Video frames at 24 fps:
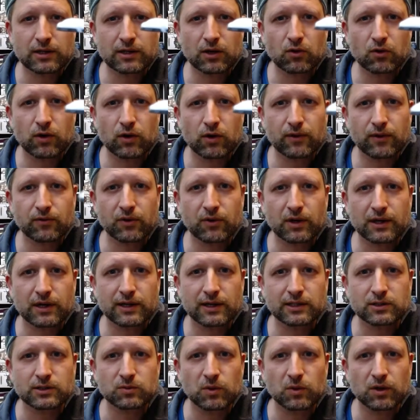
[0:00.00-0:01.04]
dry for at
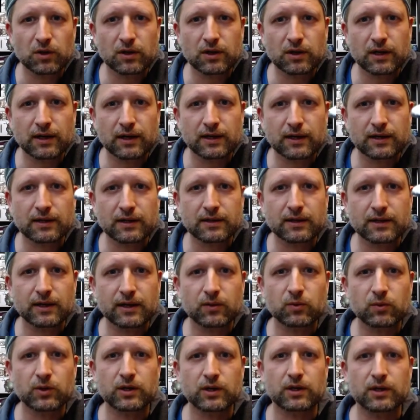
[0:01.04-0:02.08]
least 1 day and then
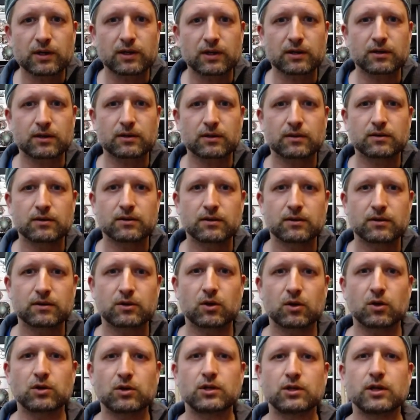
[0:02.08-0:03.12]
we can
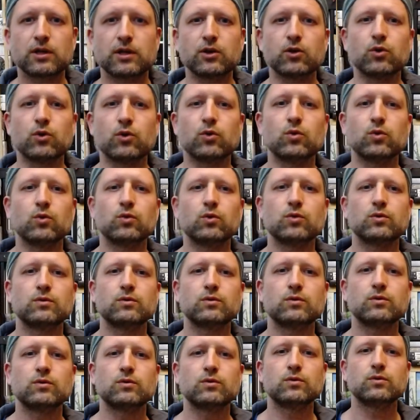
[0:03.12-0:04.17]
continue.
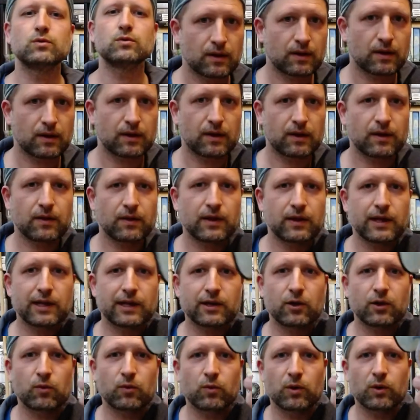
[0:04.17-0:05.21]
In the end
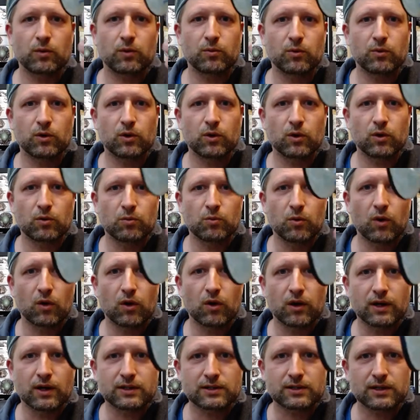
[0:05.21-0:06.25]
it will look more or
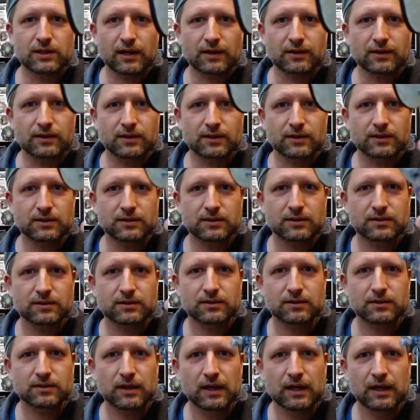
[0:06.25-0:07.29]
less like this.
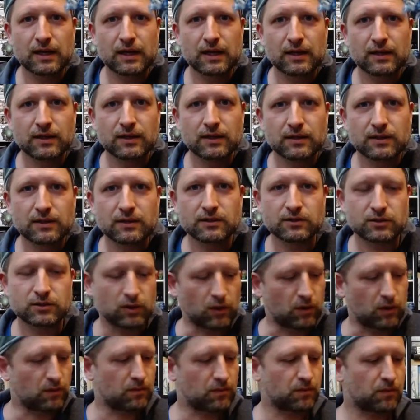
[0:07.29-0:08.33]

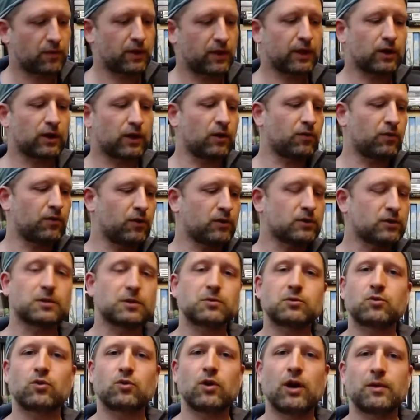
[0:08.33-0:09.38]
So, thank you for
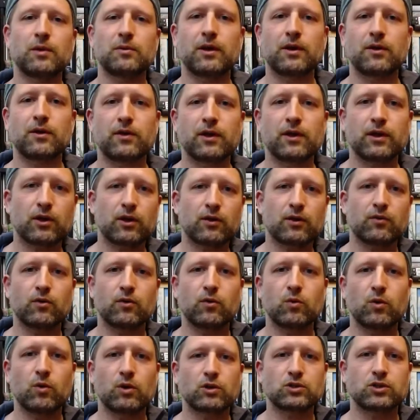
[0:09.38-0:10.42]
subscribing, thank you for
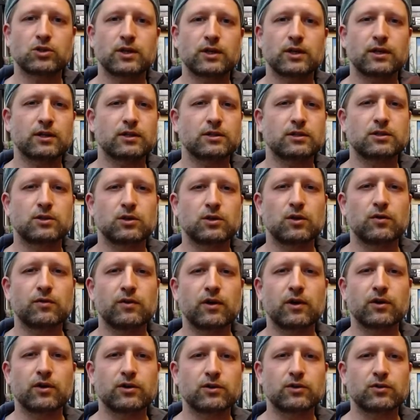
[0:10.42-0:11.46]
watching, and see you
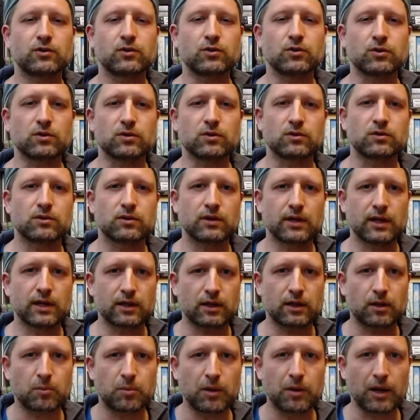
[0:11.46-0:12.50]
very soon. Hit
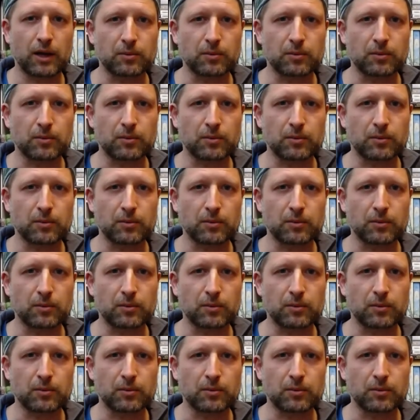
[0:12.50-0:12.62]
the bell